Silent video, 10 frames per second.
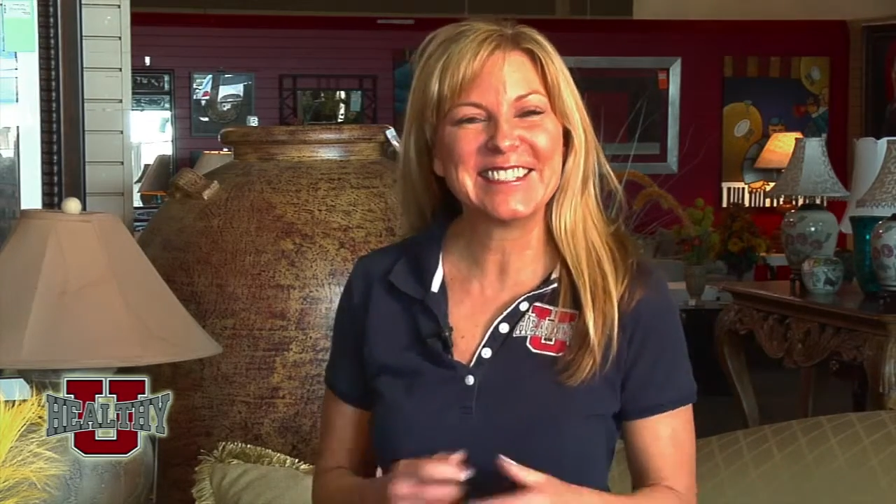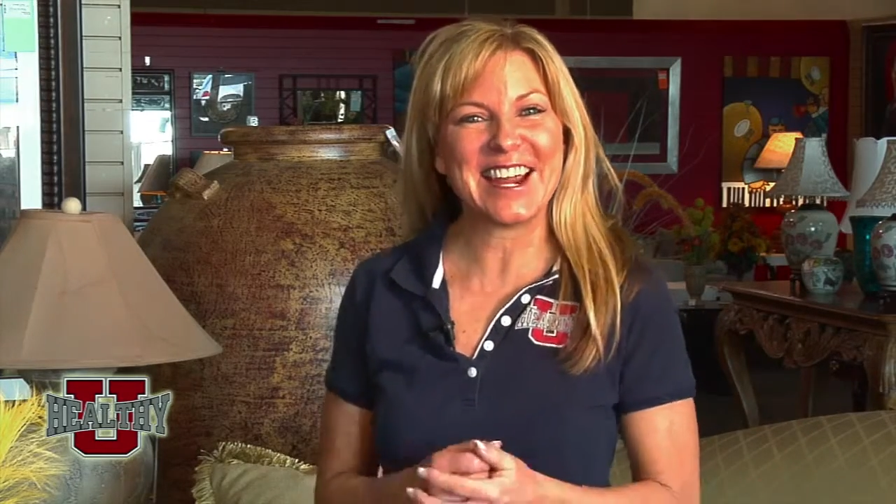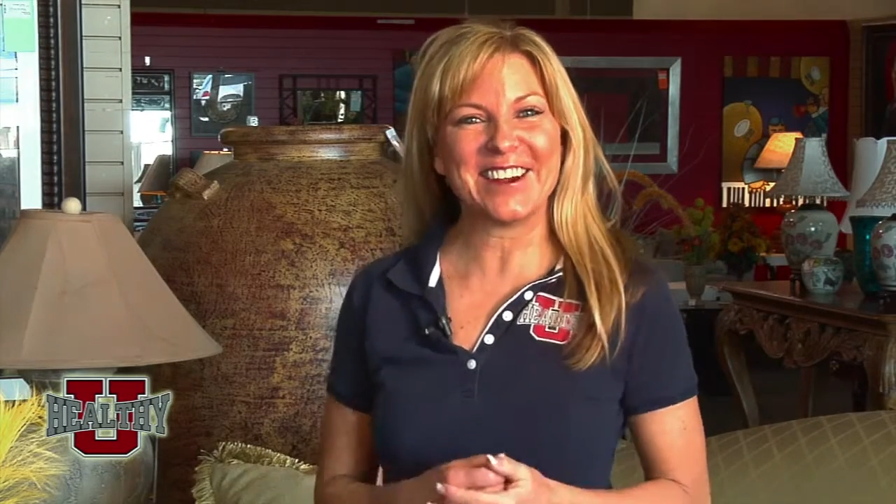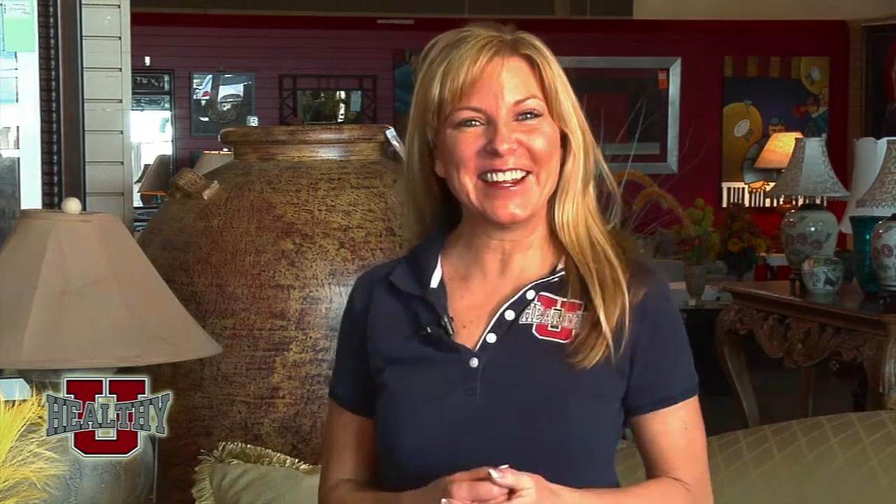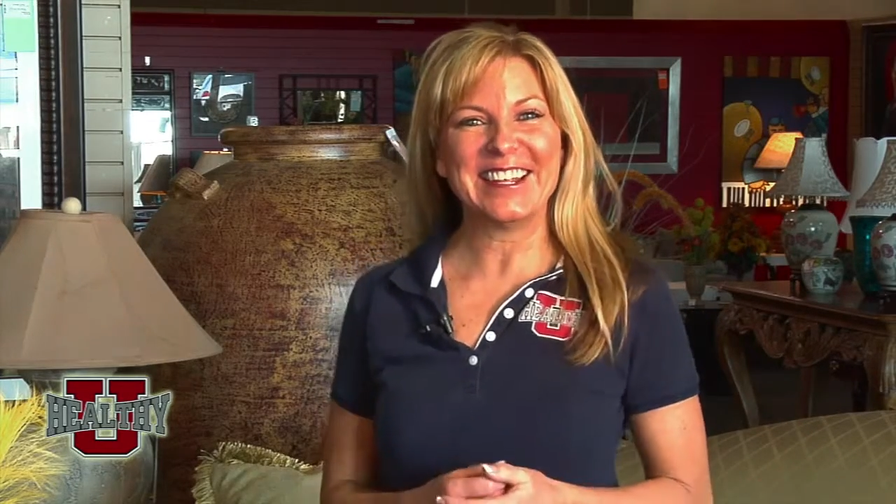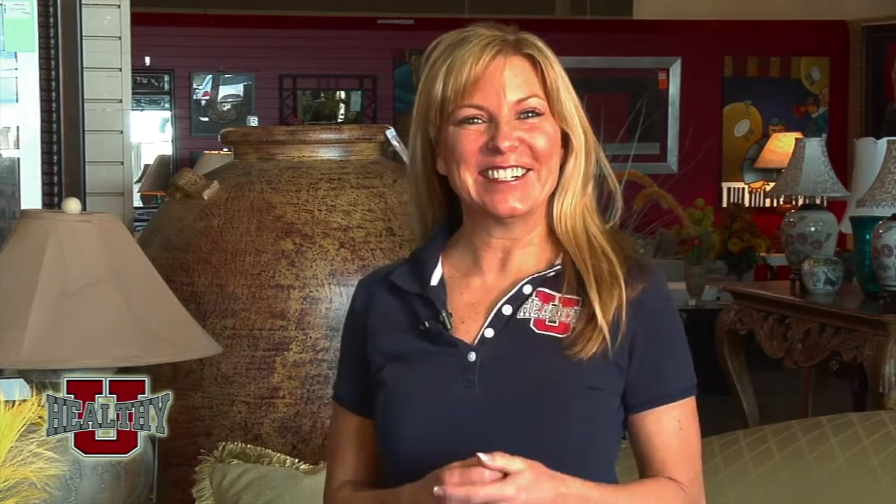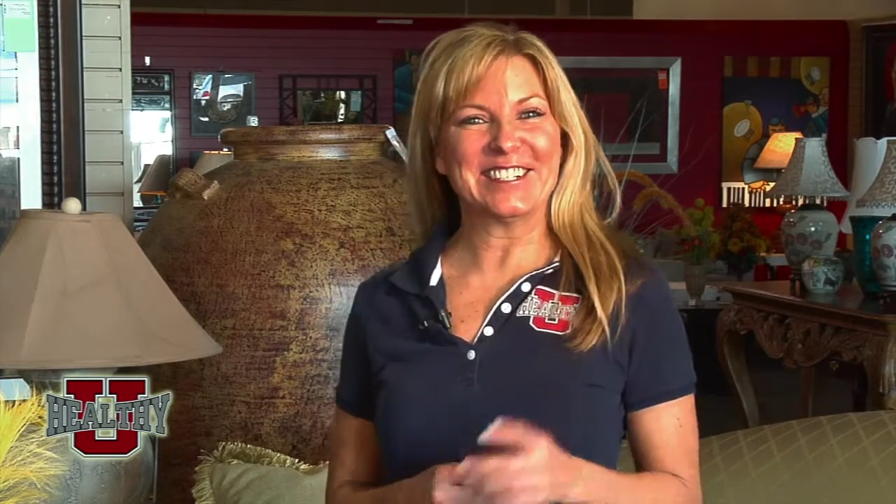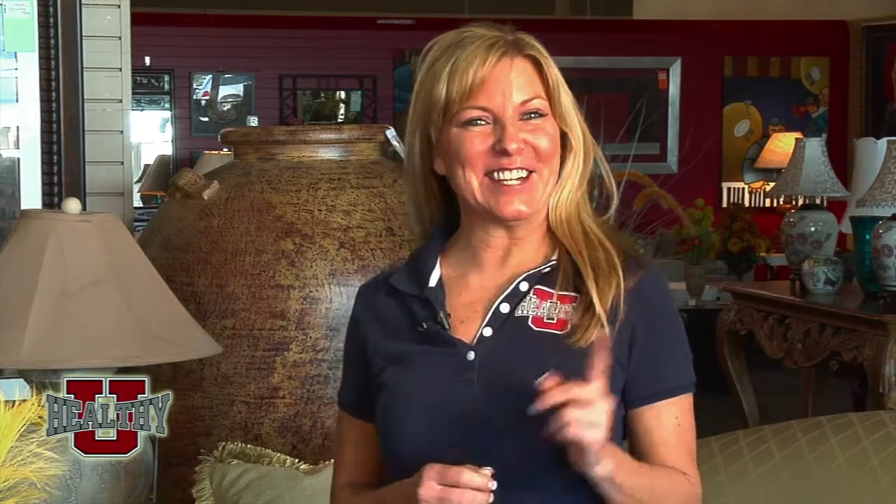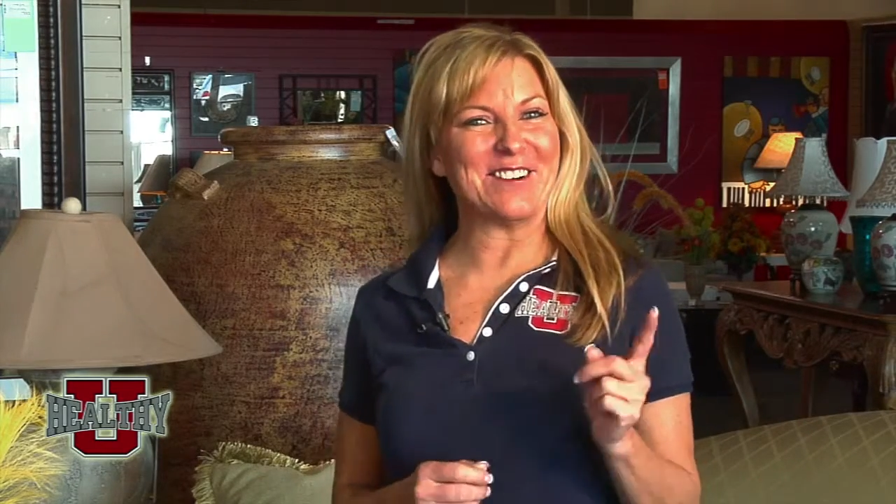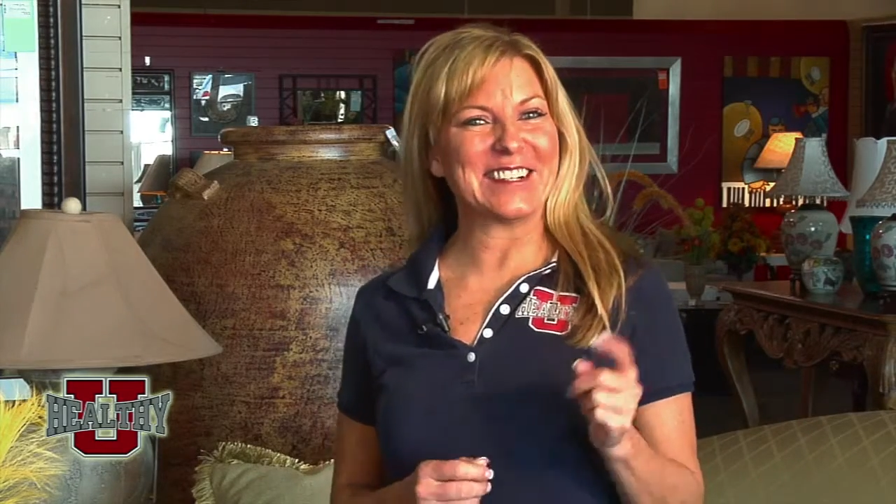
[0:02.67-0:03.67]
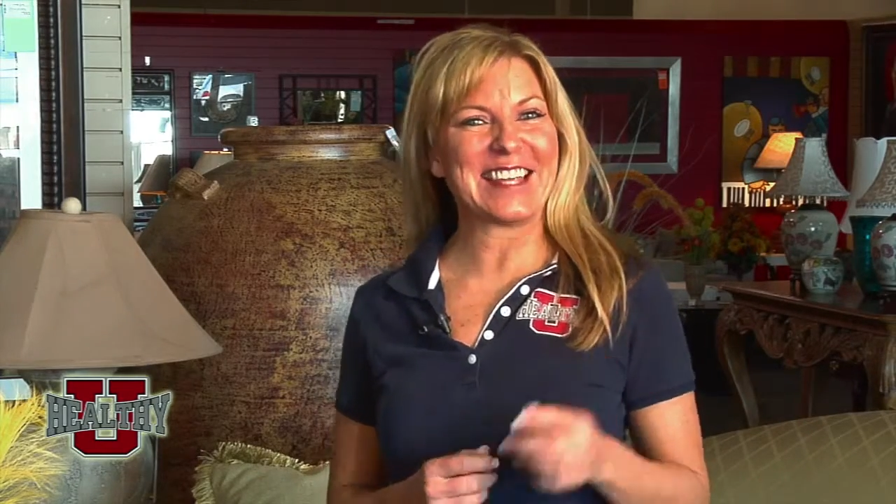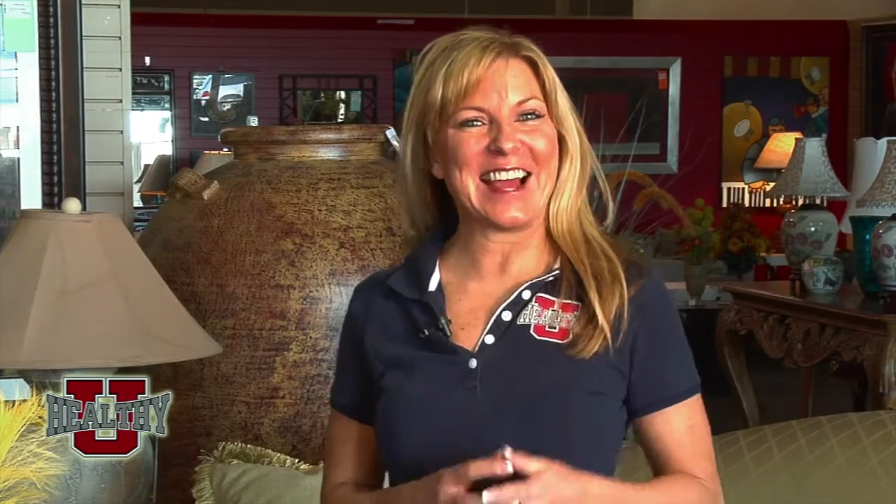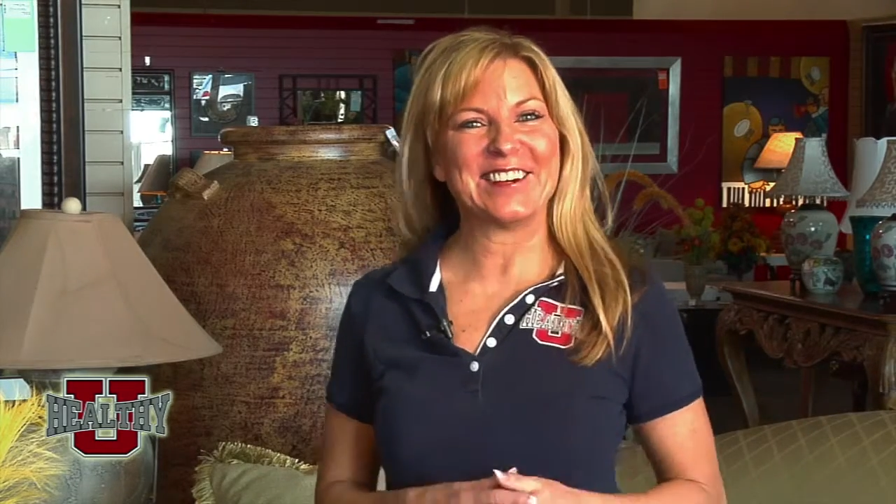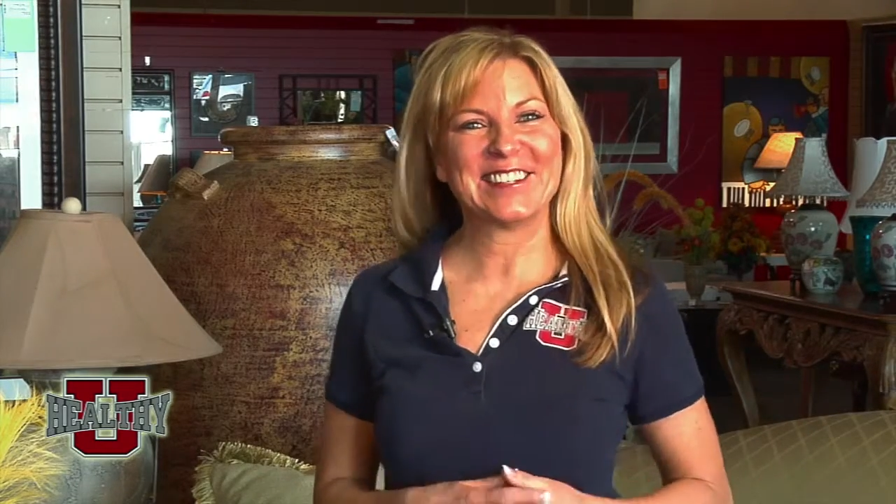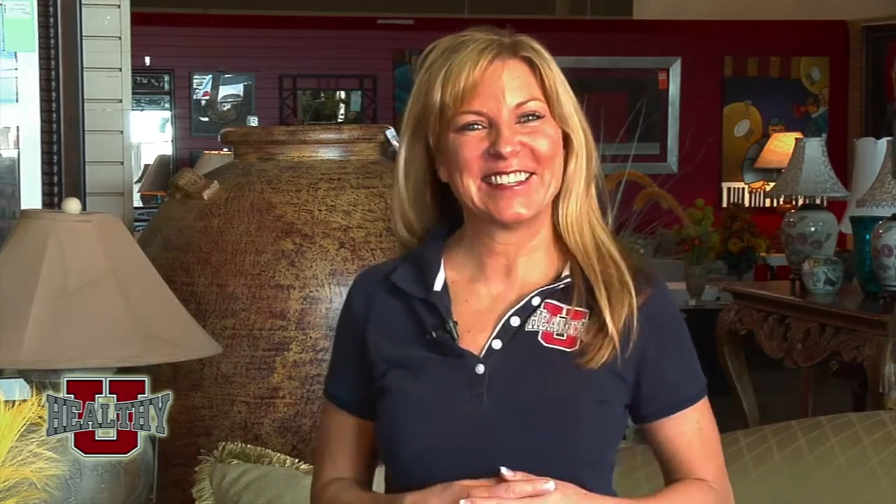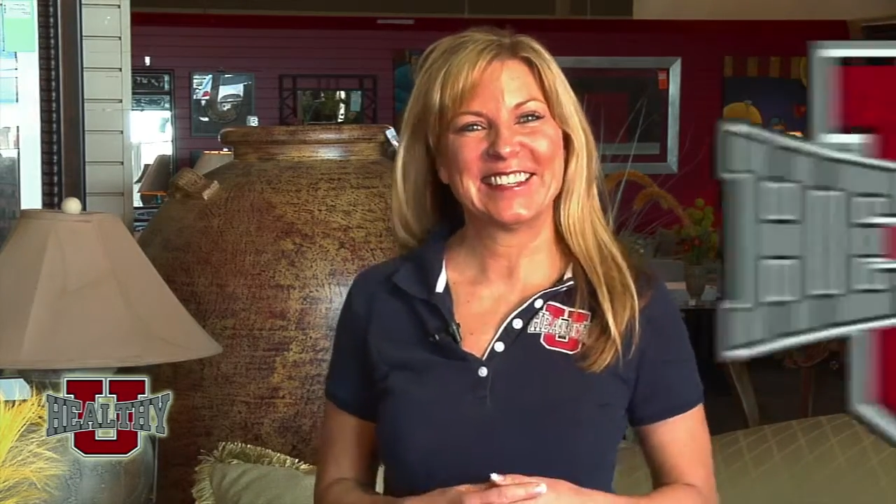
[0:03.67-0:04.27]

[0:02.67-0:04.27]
Terri, show us how.